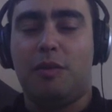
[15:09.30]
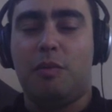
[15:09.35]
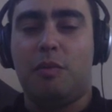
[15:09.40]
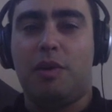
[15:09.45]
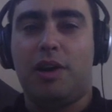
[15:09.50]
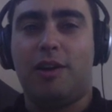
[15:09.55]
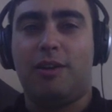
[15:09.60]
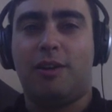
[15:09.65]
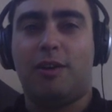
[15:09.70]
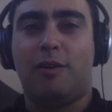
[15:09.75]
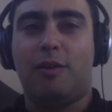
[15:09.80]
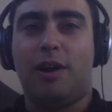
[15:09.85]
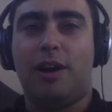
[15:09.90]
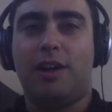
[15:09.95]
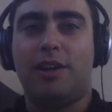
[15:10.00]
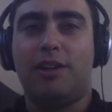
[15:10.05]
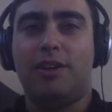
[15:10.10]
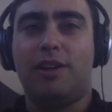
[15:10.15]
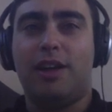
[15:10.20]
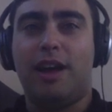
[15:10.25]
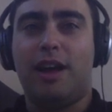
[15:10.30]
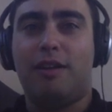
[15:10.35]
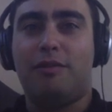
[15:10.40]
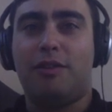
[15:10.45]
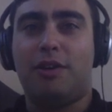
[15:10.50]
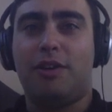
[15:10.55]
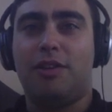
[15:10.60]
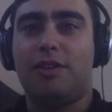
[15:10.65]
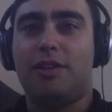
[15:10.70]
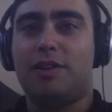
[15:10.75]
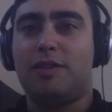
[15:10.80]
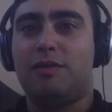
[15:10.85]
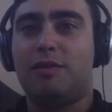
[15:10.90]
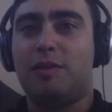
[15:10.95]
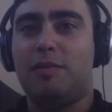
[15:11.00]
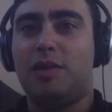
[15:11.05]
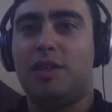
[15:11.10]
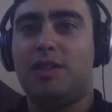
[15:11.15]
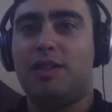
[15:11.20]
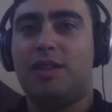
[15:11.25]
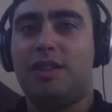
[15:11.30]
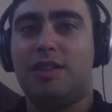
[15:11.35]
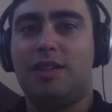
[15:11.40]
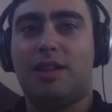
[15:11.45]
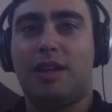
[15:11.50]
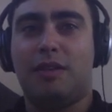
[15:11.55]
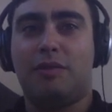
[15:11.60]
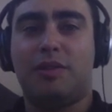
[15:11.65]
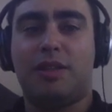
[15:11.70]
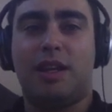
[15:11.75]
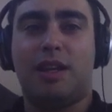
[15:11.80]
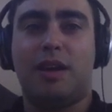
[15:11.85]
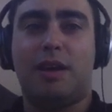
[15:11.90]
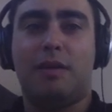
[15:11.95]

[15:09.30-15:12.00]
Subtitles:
by requiring you to have all this VPC stuff set